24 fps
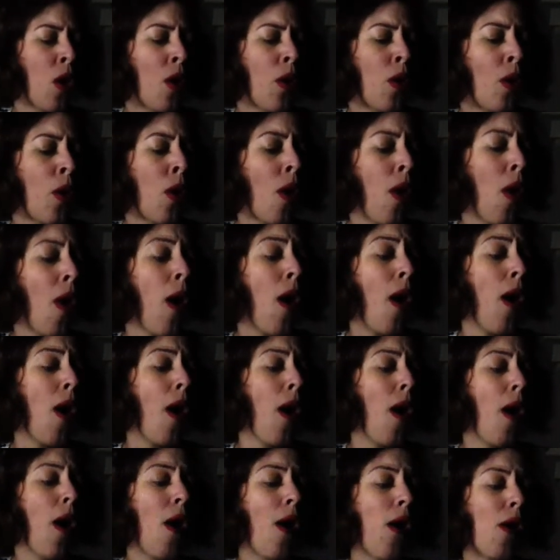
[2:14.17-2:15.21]

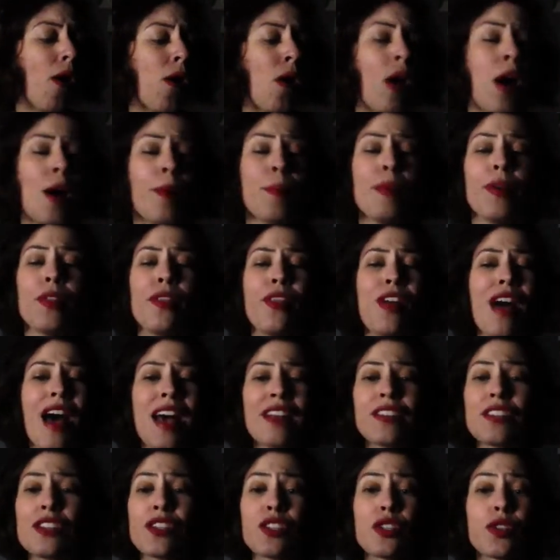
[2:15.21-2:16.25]
Oh,
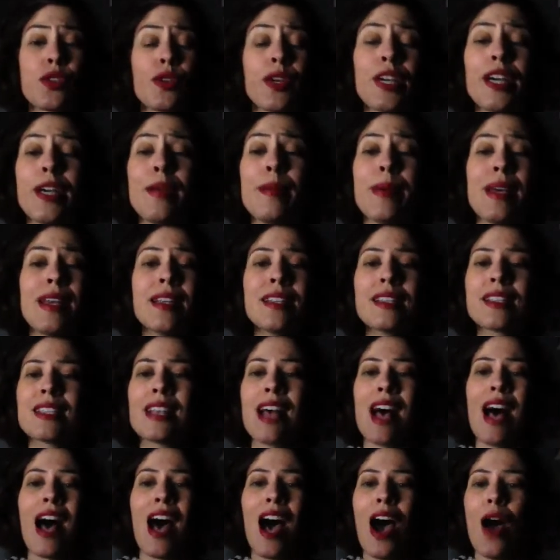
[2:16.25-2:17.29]
there's a screaming
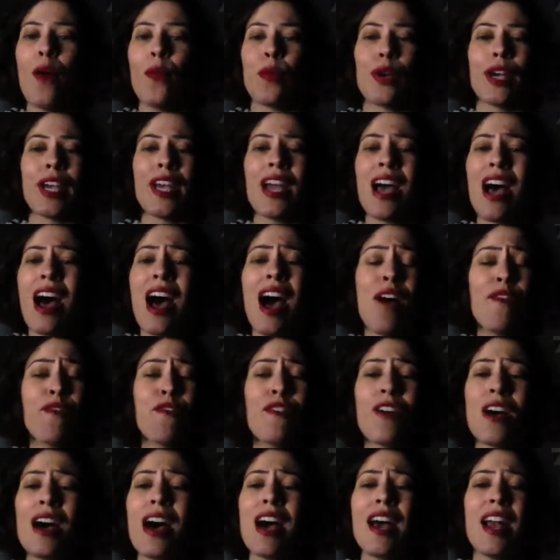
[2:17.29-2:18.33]
sound. We are
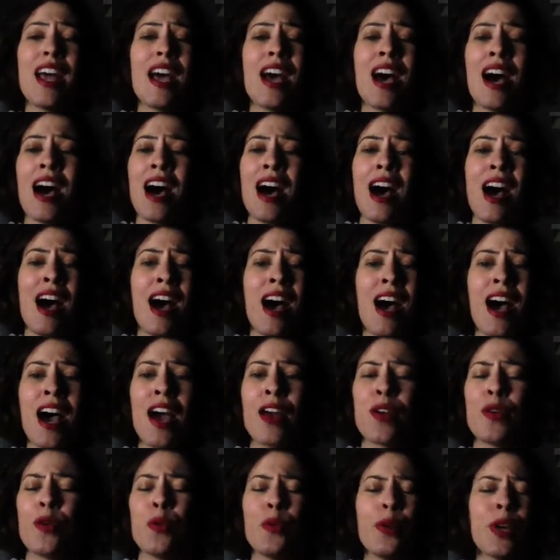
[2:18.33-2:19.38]

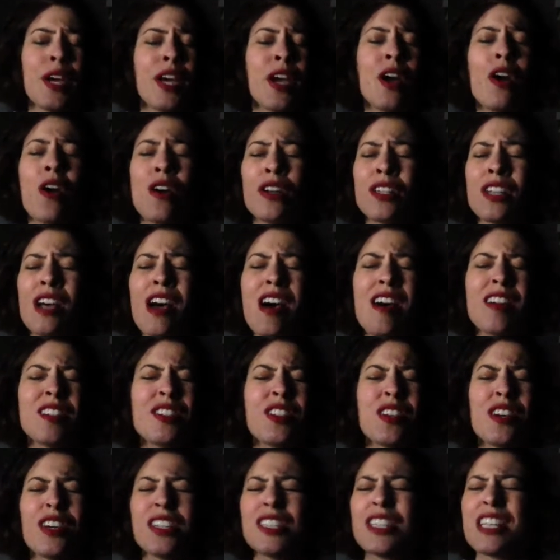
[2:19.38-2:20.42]
front-eyed, we hold on
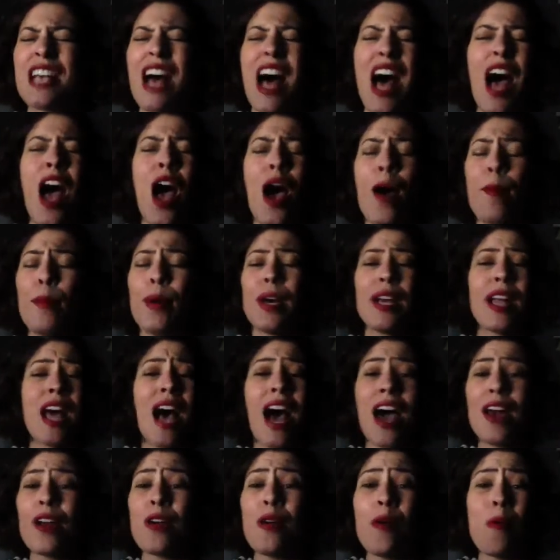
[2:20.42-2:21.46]
so tight, but
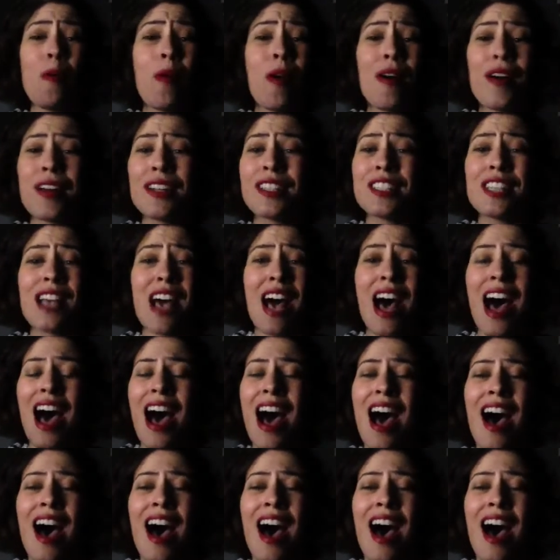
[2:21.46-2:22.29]
I don't wanna die.